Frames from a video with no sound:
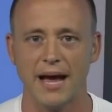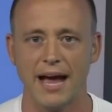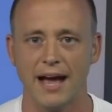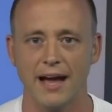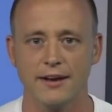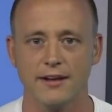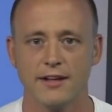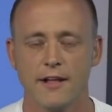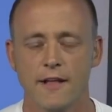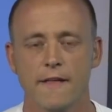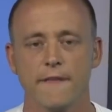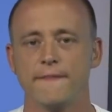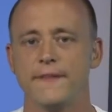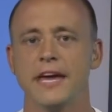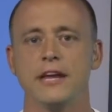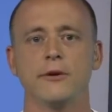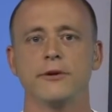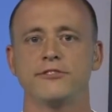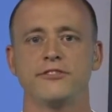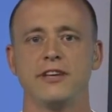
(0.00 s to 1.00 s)
pad.
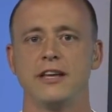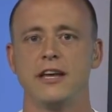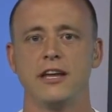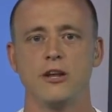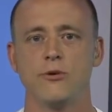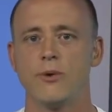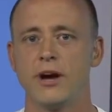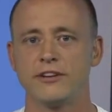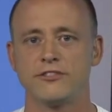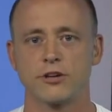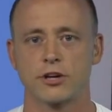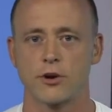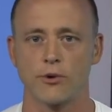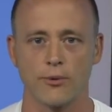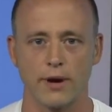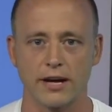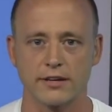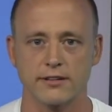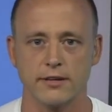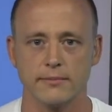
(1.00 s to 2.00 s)
They don't see any way to
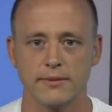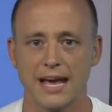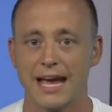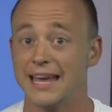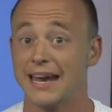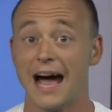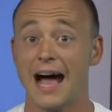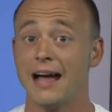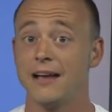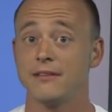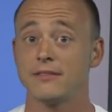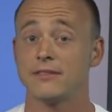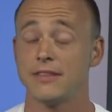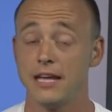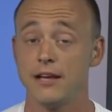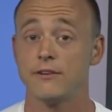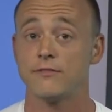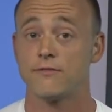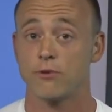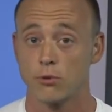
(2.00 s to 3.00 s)
correct it. And I
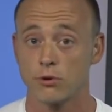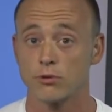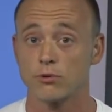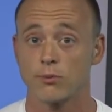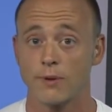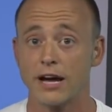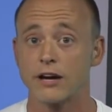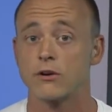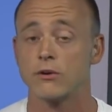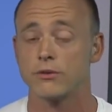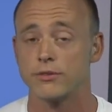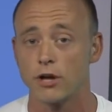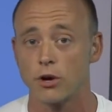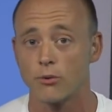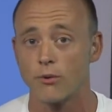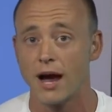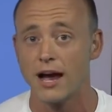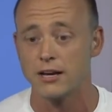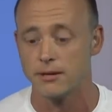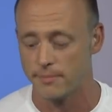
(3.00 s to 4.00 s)
think for the record they're
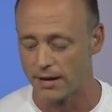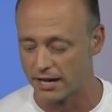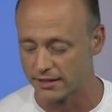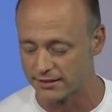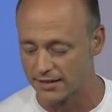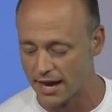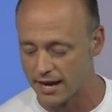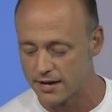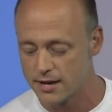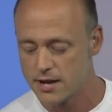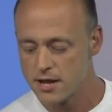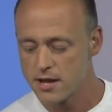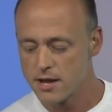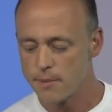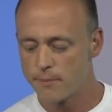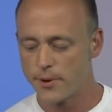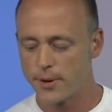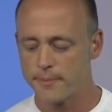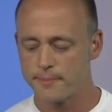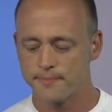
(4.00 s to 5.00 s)
right about that.
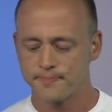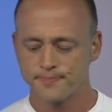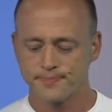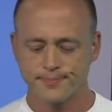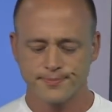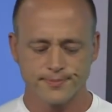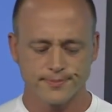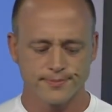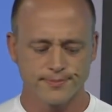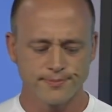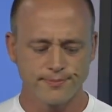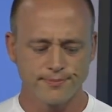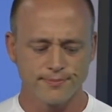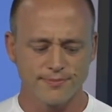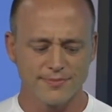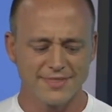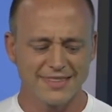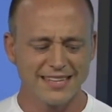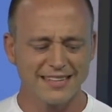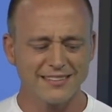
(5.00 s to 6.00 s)
But
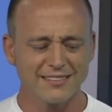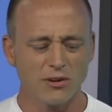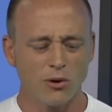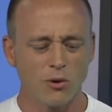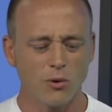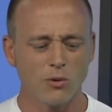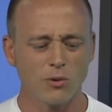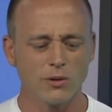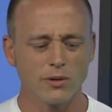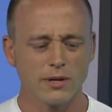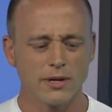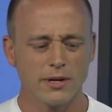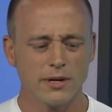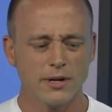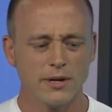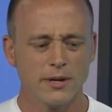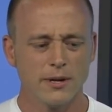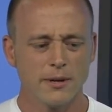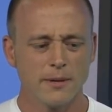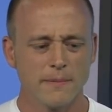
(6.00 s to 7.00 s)
this whole
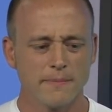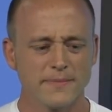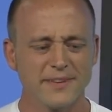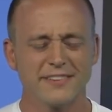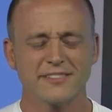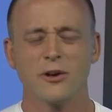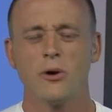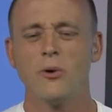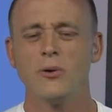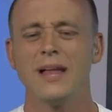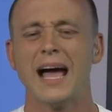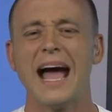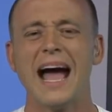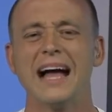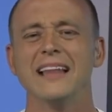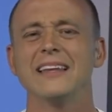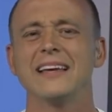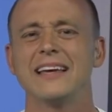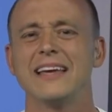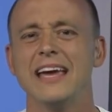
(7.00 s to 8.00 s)
this whole
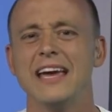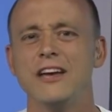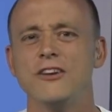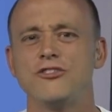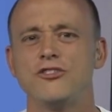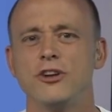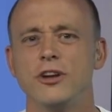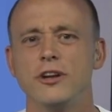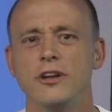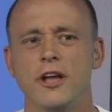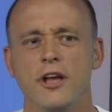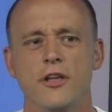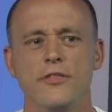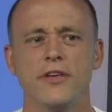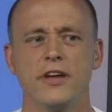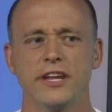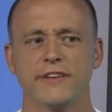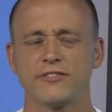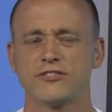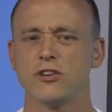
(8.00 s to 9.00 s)
allegation
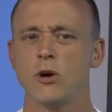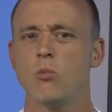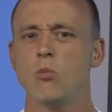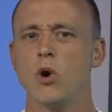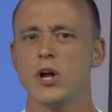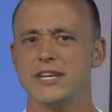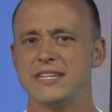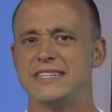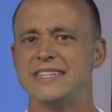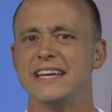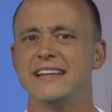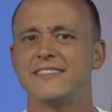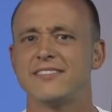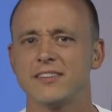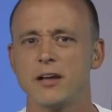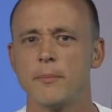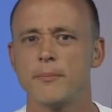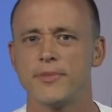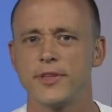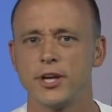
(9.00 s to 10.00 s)
that if someone did
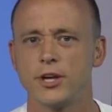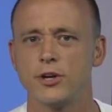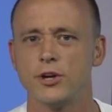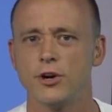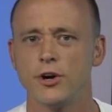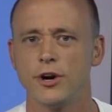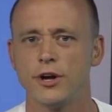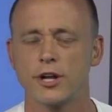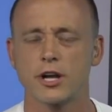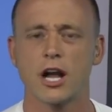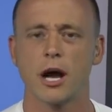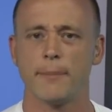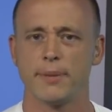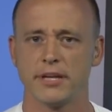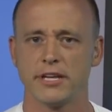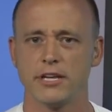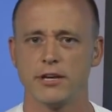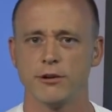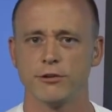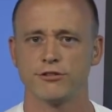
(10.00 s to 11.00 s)
something good a
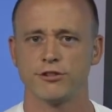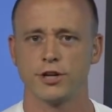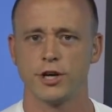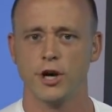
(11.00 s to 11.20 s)
couple of years